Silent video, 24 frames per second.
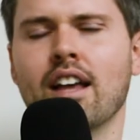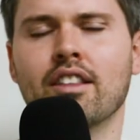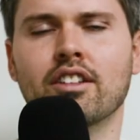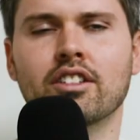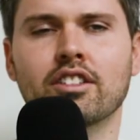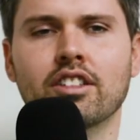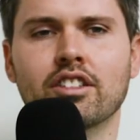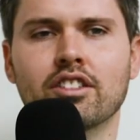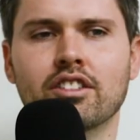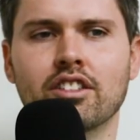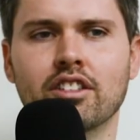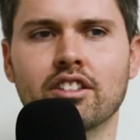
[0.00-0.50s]

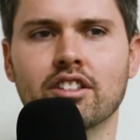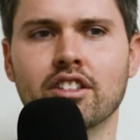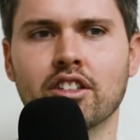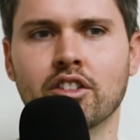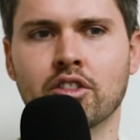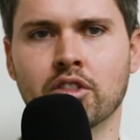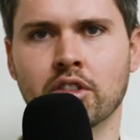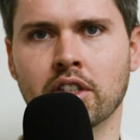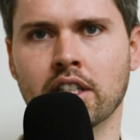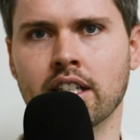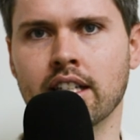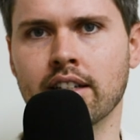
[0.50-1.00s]
there's a certain
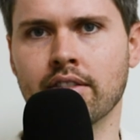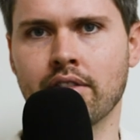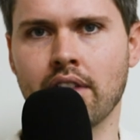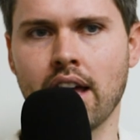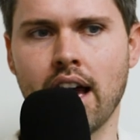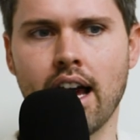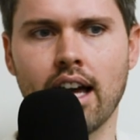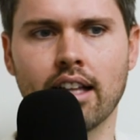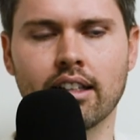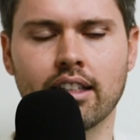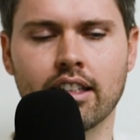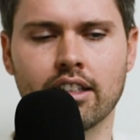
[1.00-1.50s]
degree of
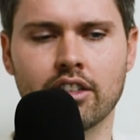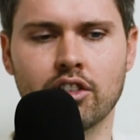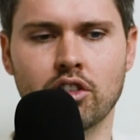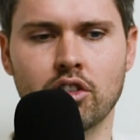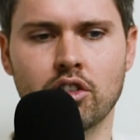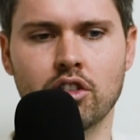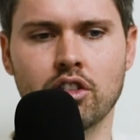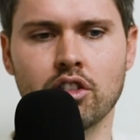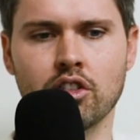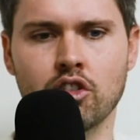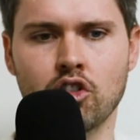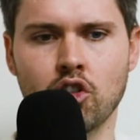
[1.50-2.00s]
that like
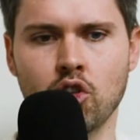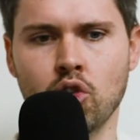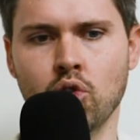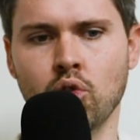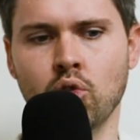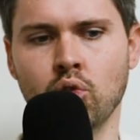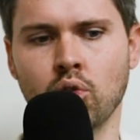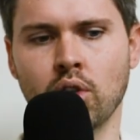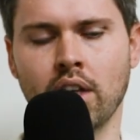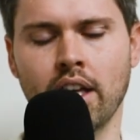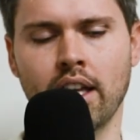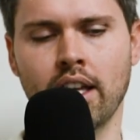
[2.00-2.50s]

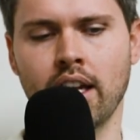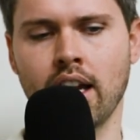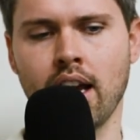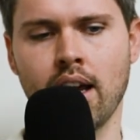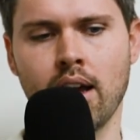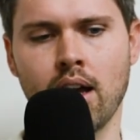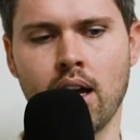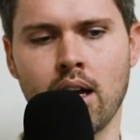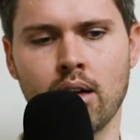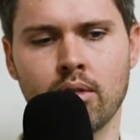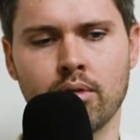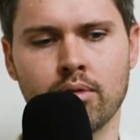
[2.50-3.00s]
do and
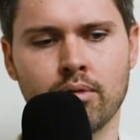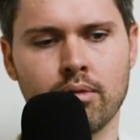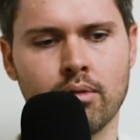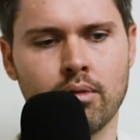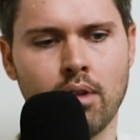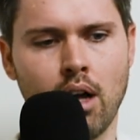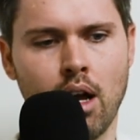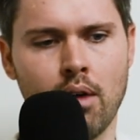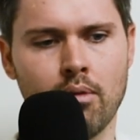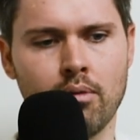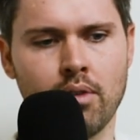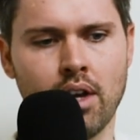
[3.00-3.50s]
i'll
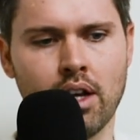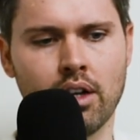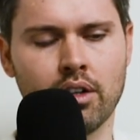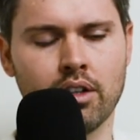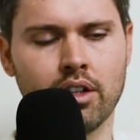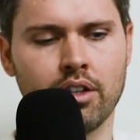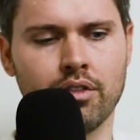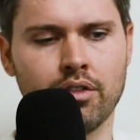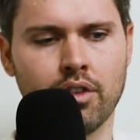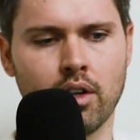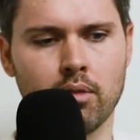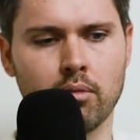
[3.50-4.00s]
i'll
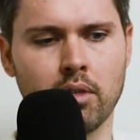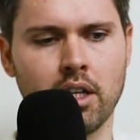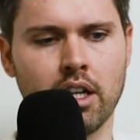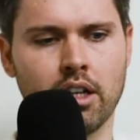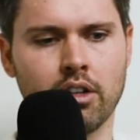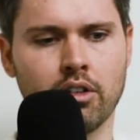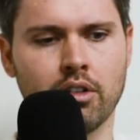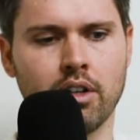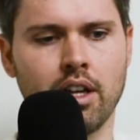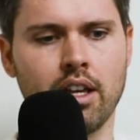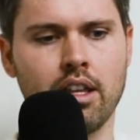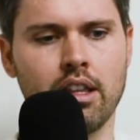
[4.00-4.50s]
very firmly
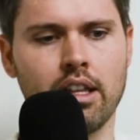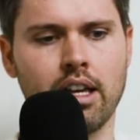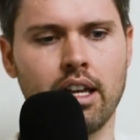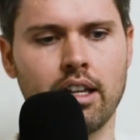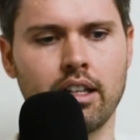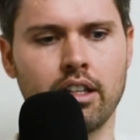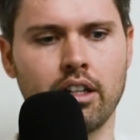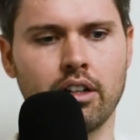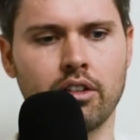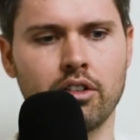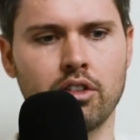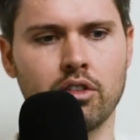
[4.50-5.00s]
agree
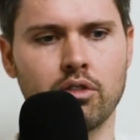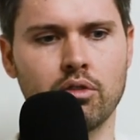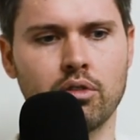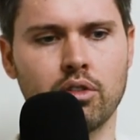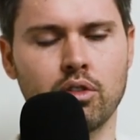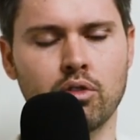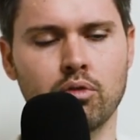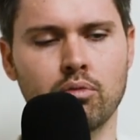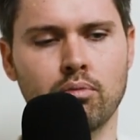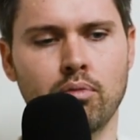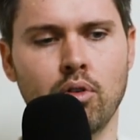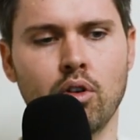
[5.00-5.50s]
that you know you
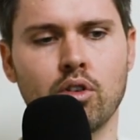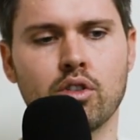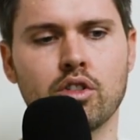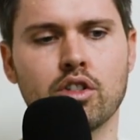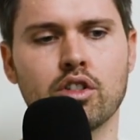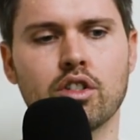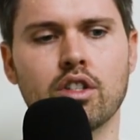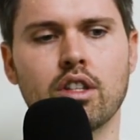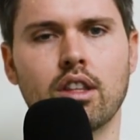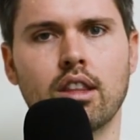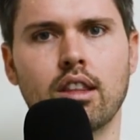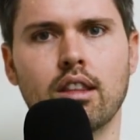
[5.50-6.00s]
you
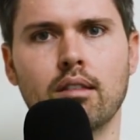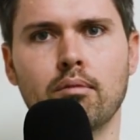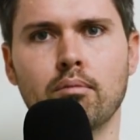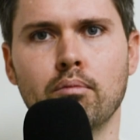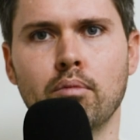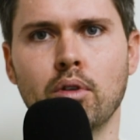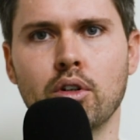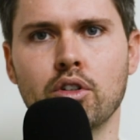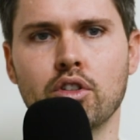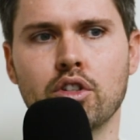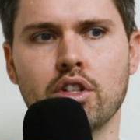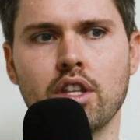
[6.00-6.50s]
push
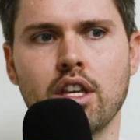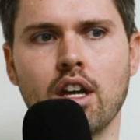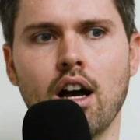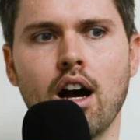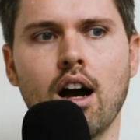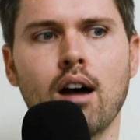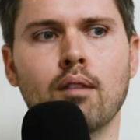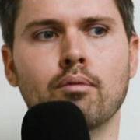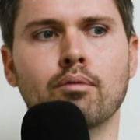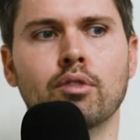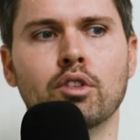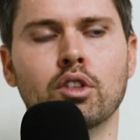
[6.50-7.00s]
push the
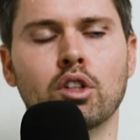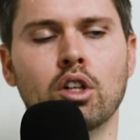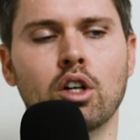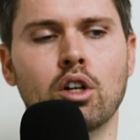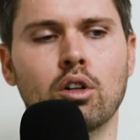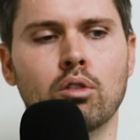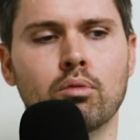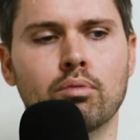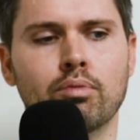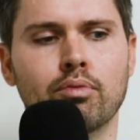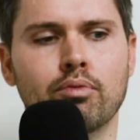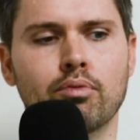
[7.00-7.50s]

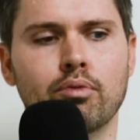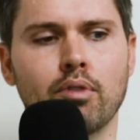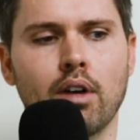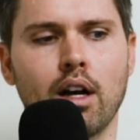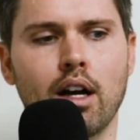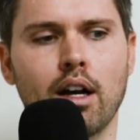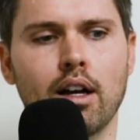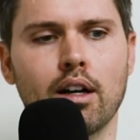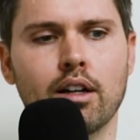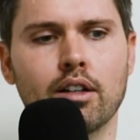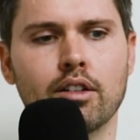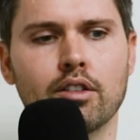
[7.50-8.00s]
envelope
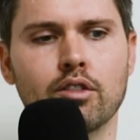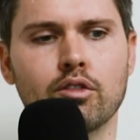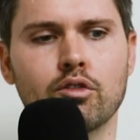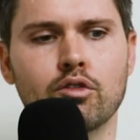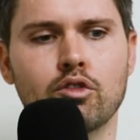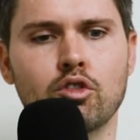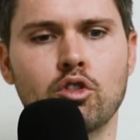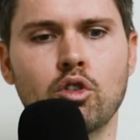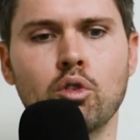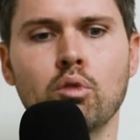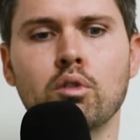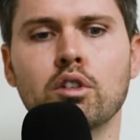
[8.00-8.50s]
uh,
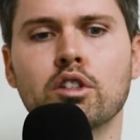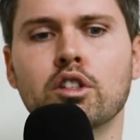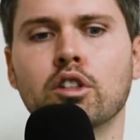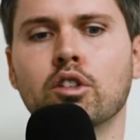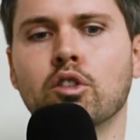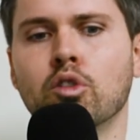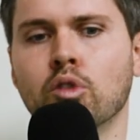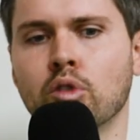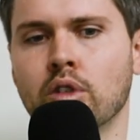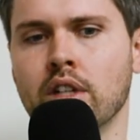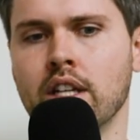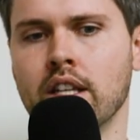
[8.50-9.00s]
to a
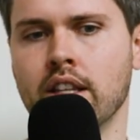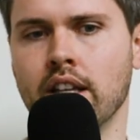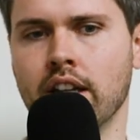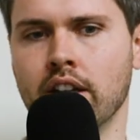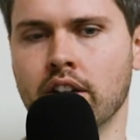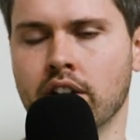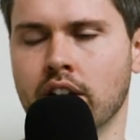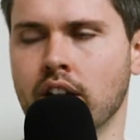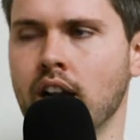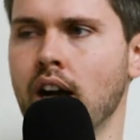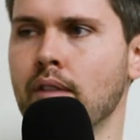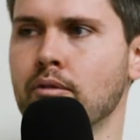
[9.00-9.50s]
degree that
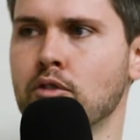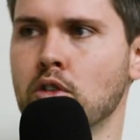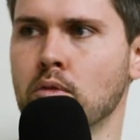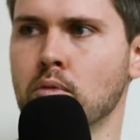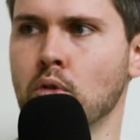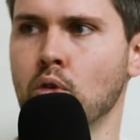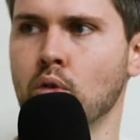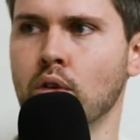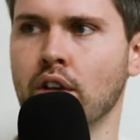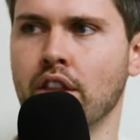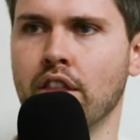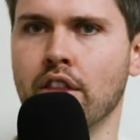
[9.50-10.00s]
you're
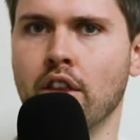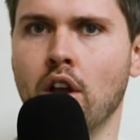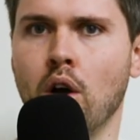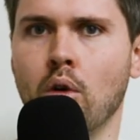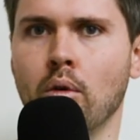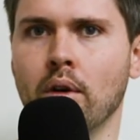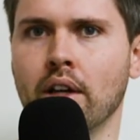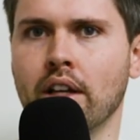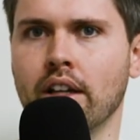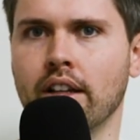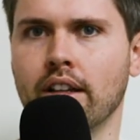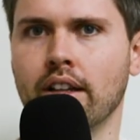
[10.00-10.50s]
comfortable with
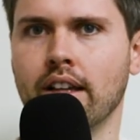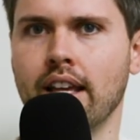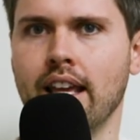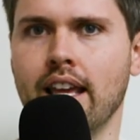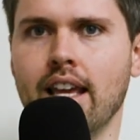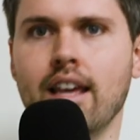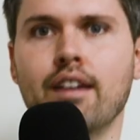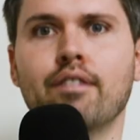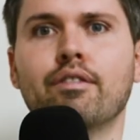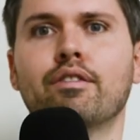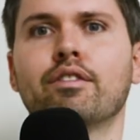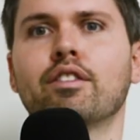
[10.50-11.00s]
knowing
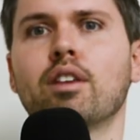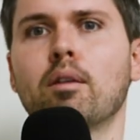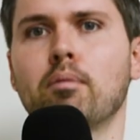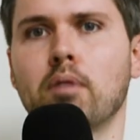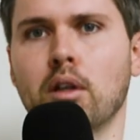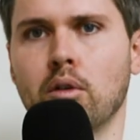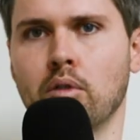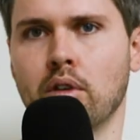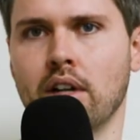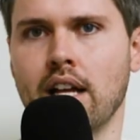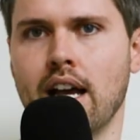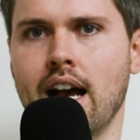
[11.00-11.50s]
if
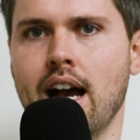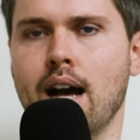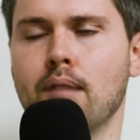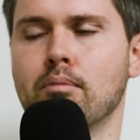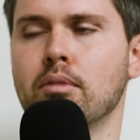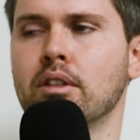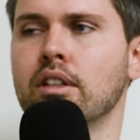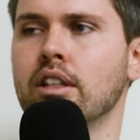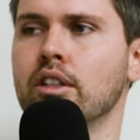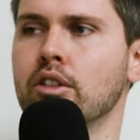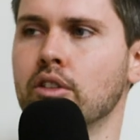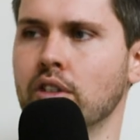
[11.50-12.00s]
something were to
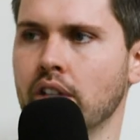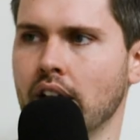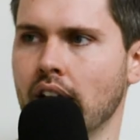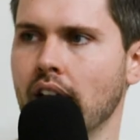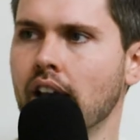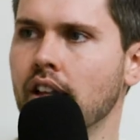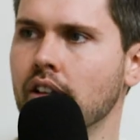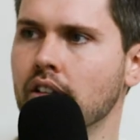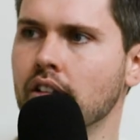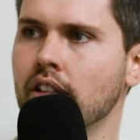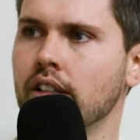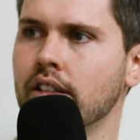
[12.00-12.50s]
happen that you can
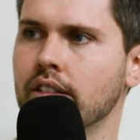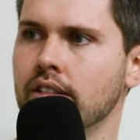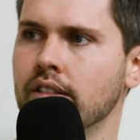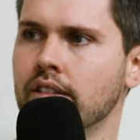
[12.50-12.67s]
handle it